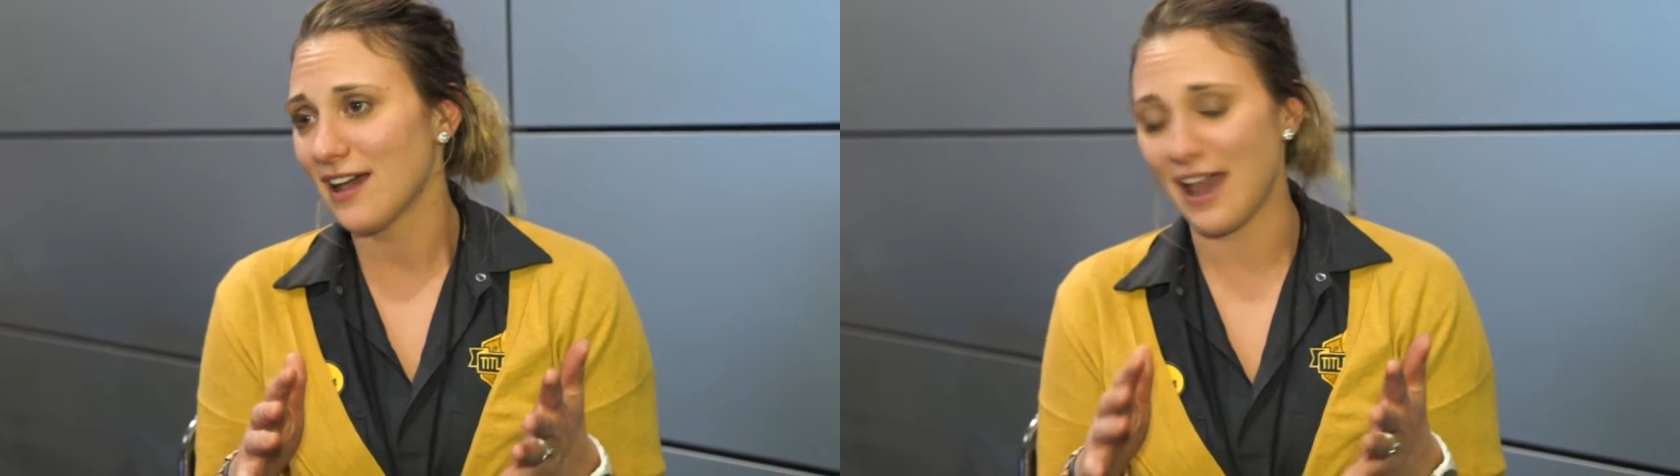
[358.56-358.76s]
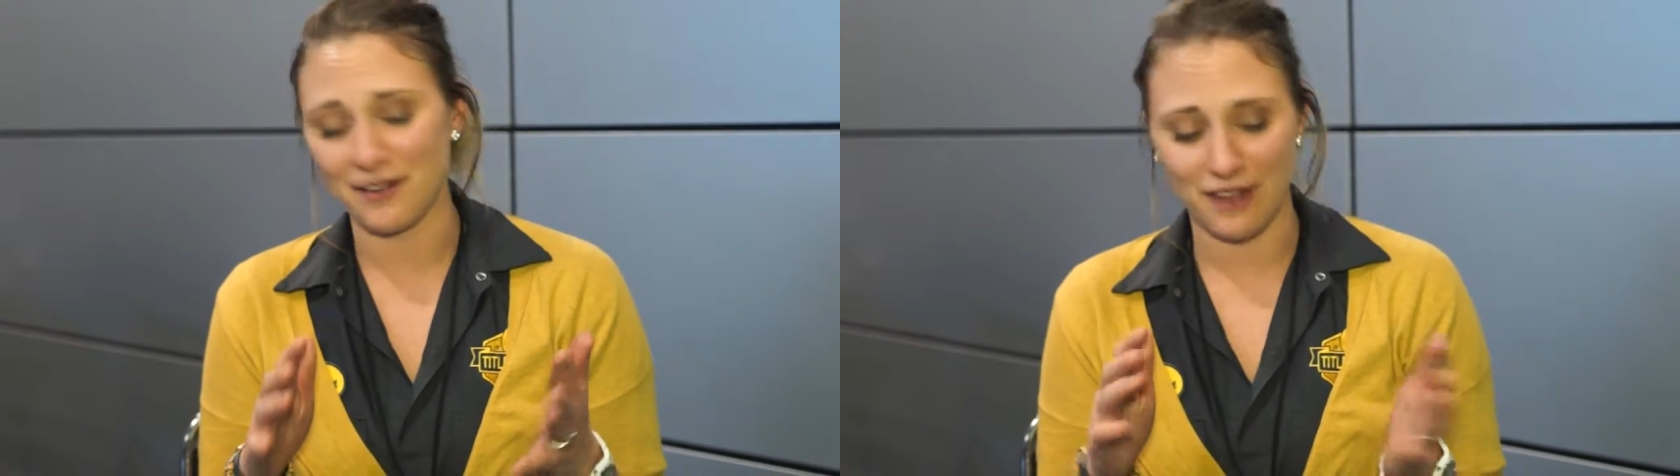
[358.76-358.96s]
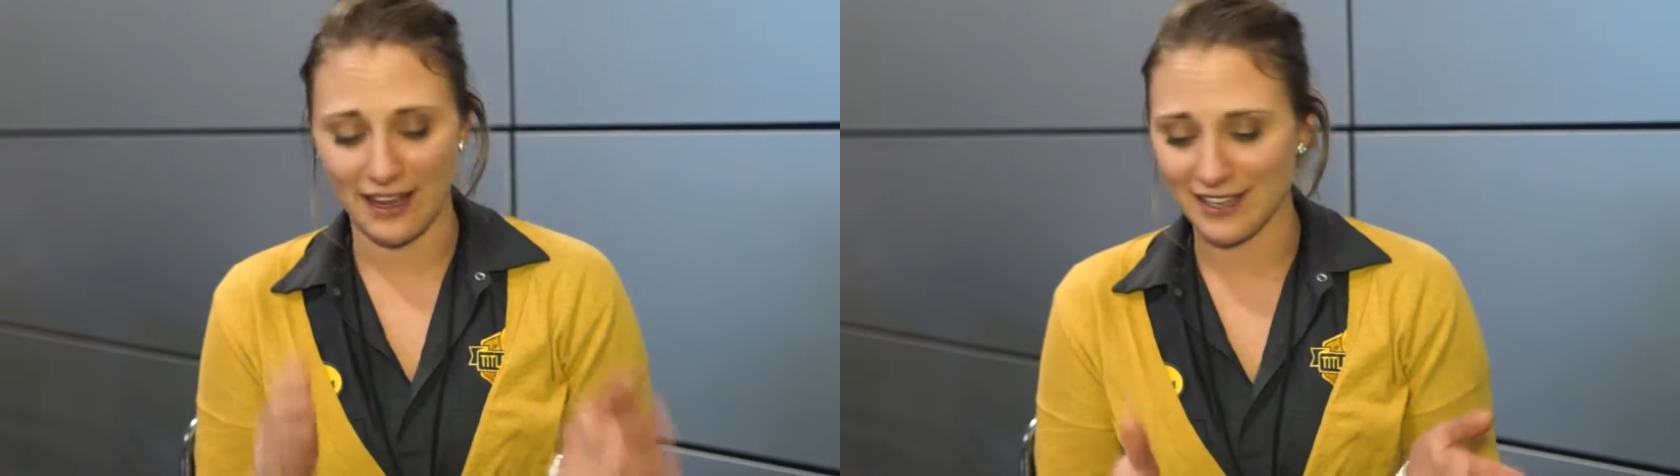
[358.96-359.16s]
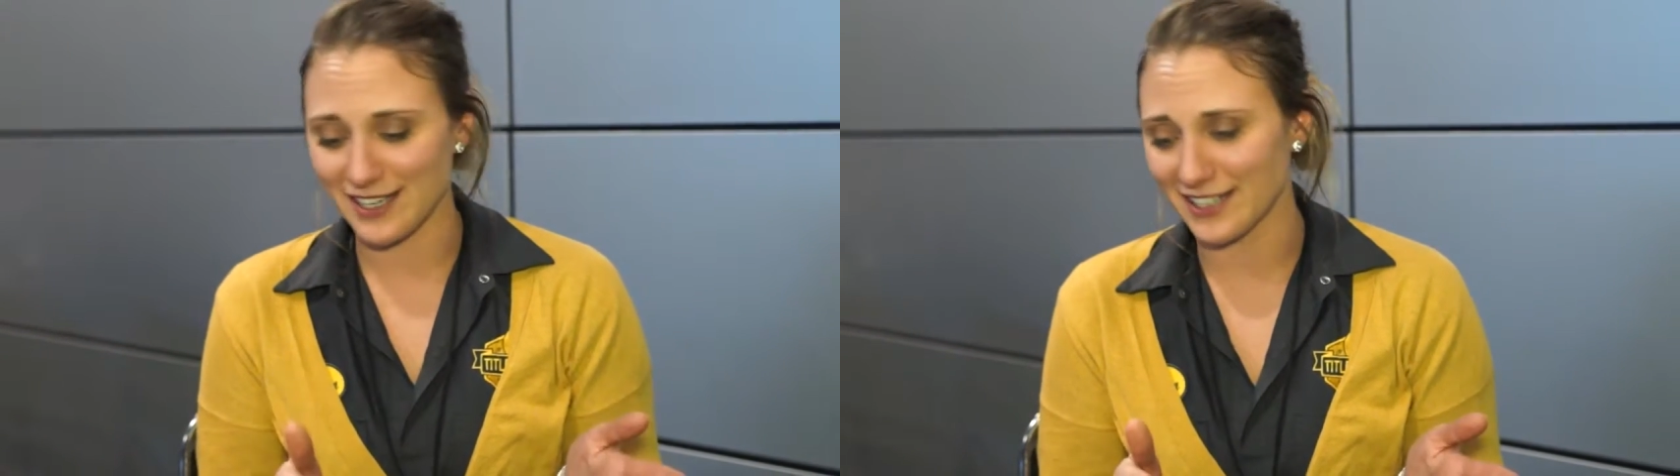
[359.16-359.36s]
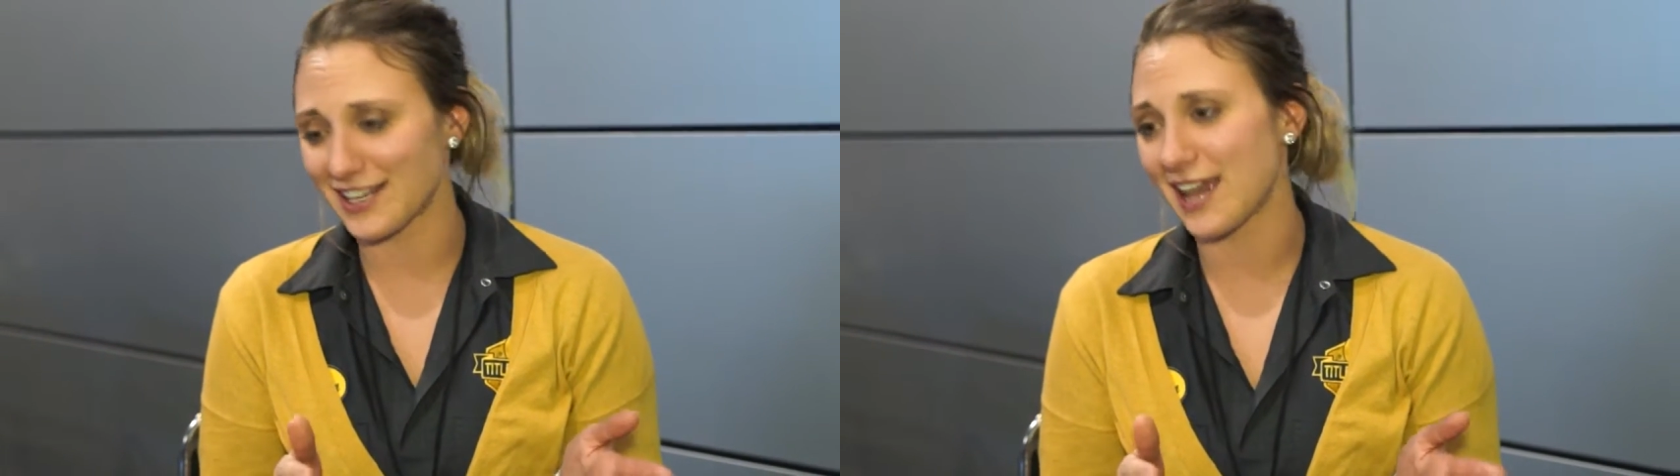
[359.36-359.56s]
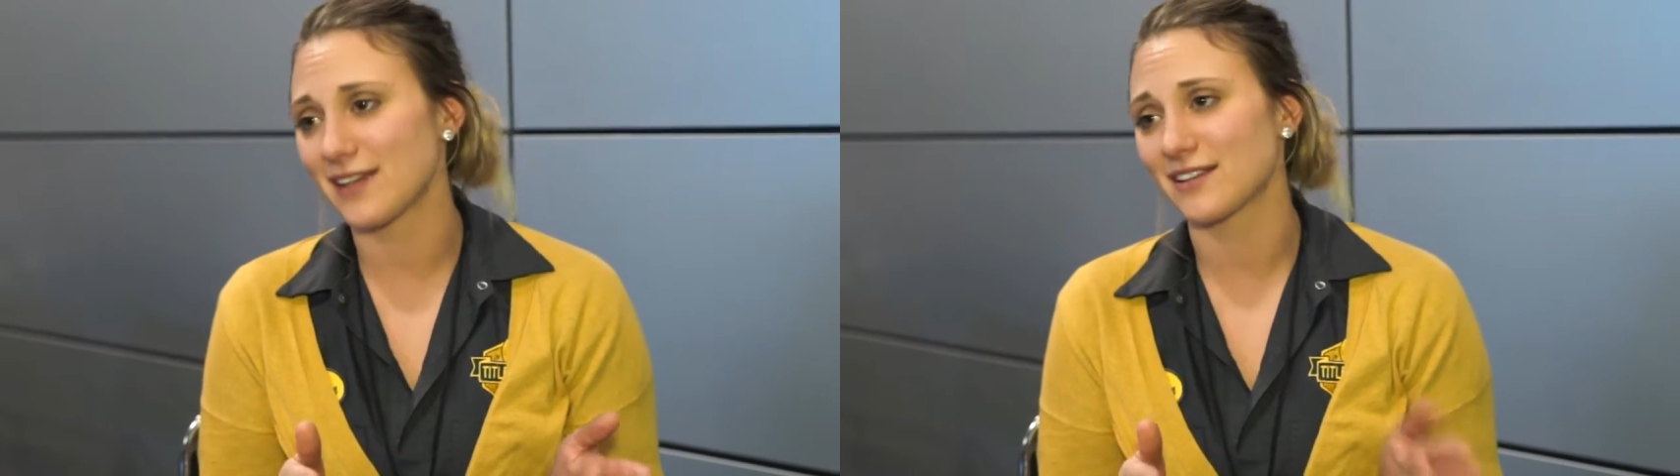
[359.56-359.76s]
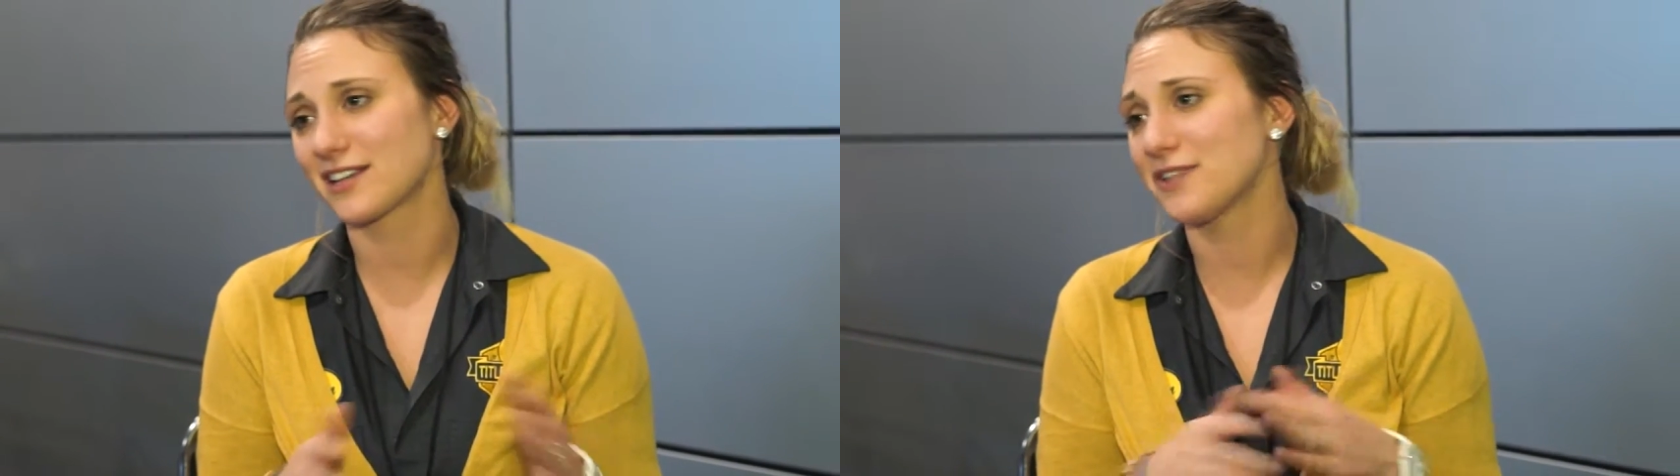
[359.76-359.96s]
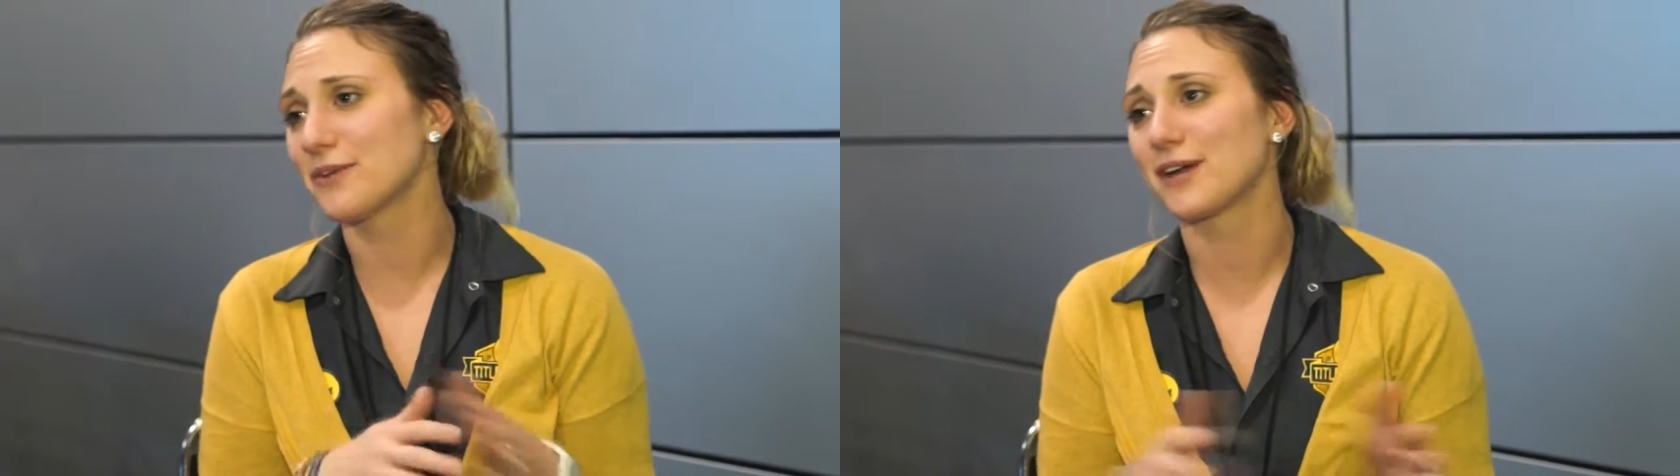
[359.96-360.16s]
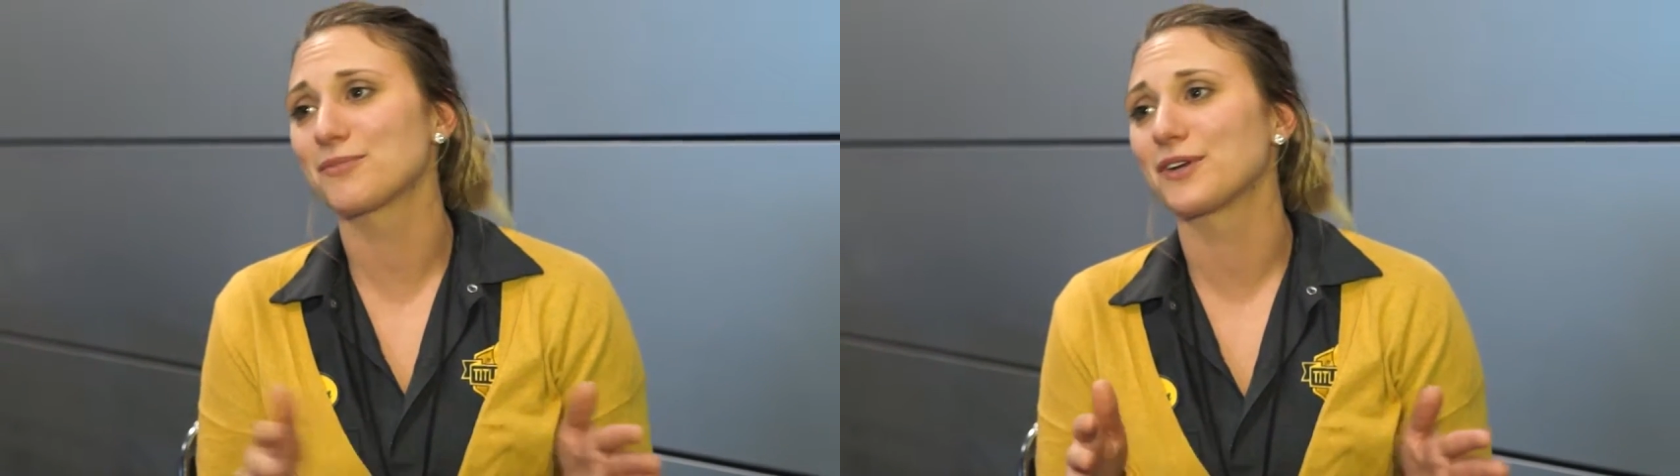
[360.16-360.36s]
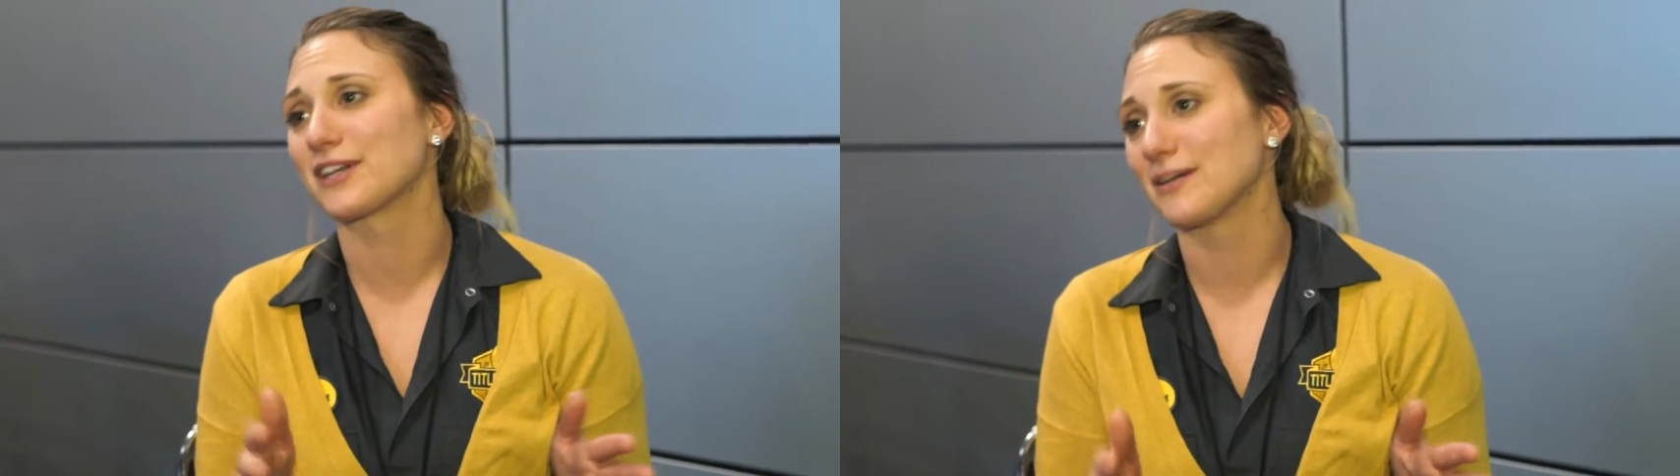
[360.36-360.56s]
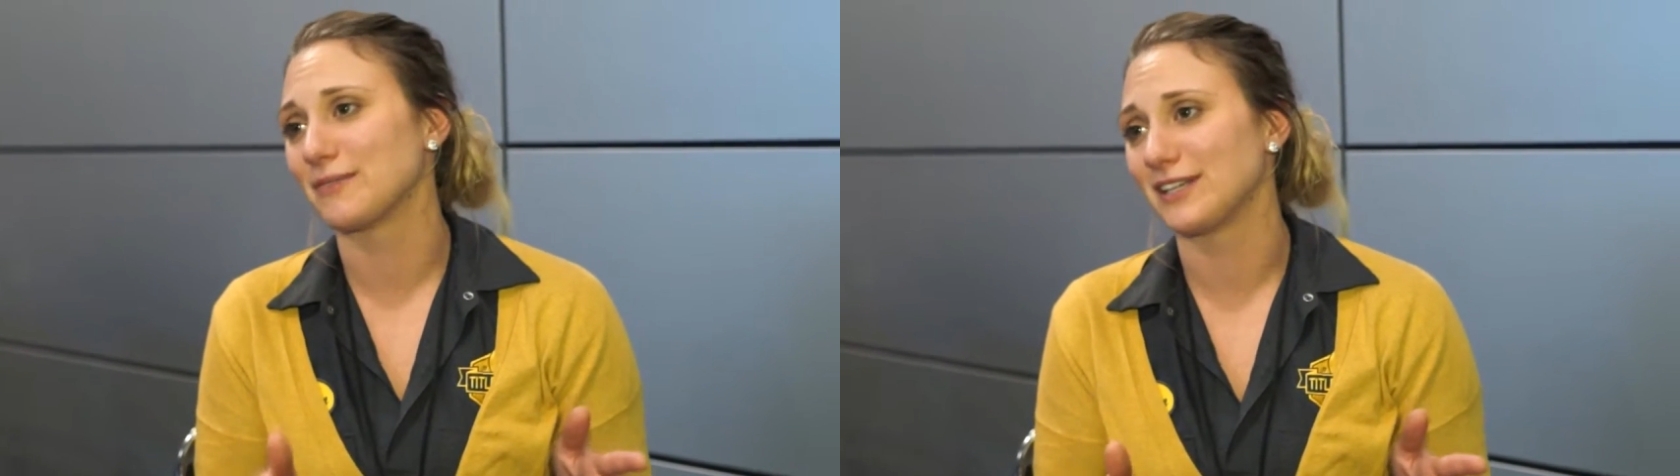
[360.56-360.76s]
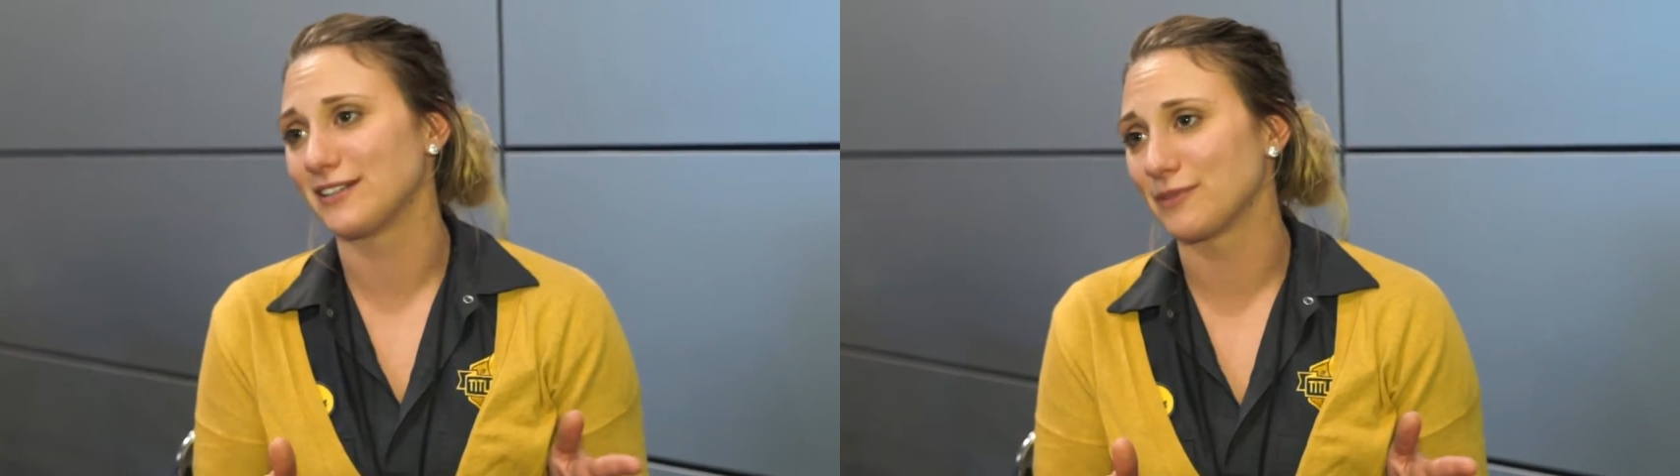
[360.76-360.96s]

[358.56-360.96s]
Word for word: and like I said, Keweenaw Brewing Company,